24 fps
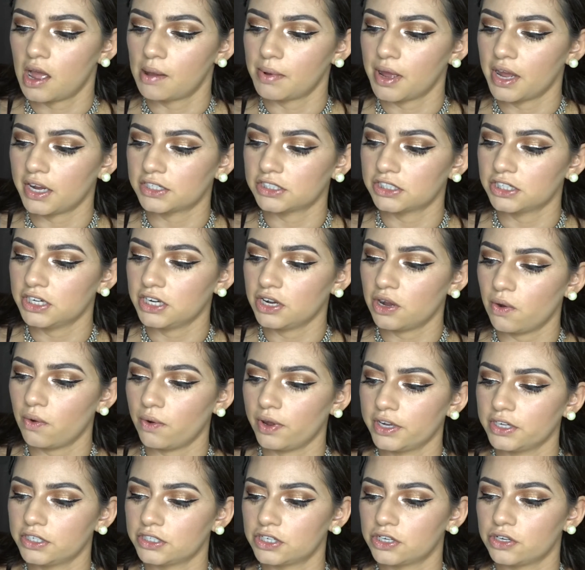actually
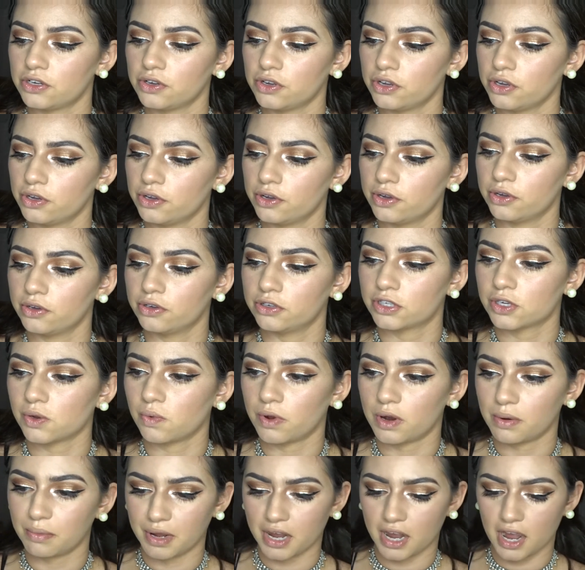going to use
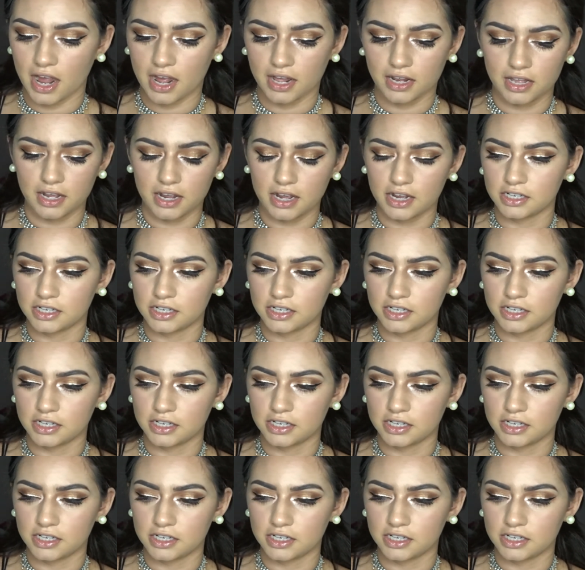one of my Kylie